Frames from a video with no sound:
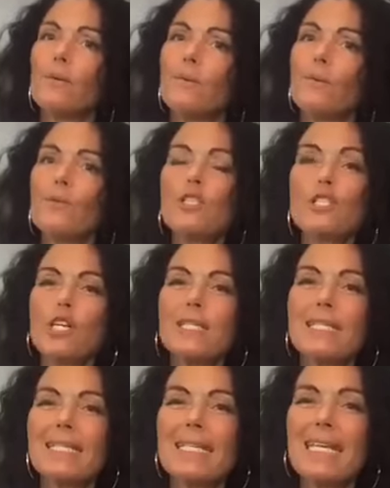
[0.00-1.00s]
We start
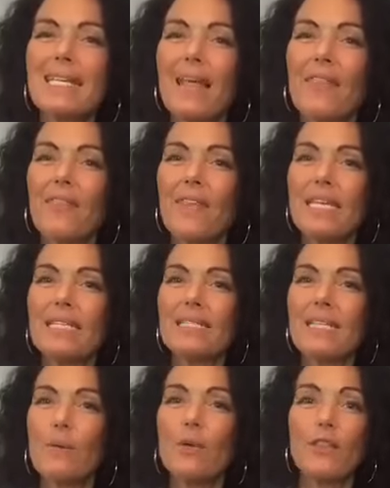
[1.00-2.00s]
seeing that things
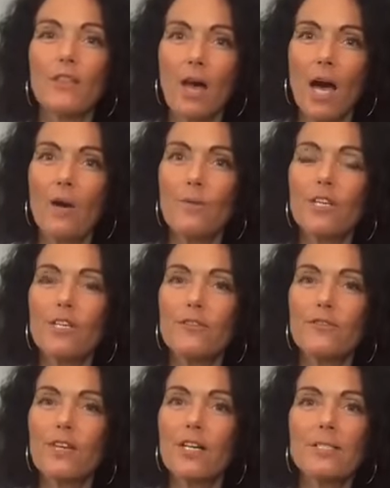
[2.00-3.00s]
that we thought were good
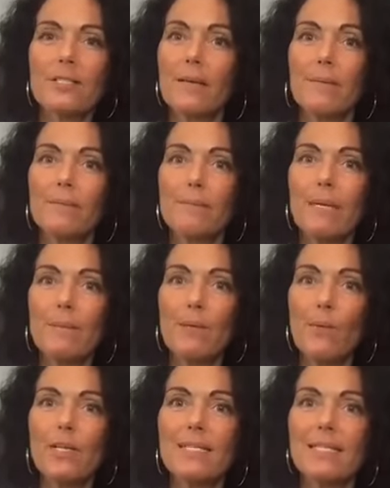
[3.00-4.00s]
for us maybe
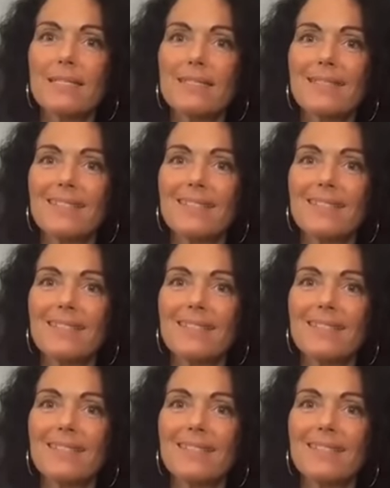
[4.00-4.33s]
wasn't.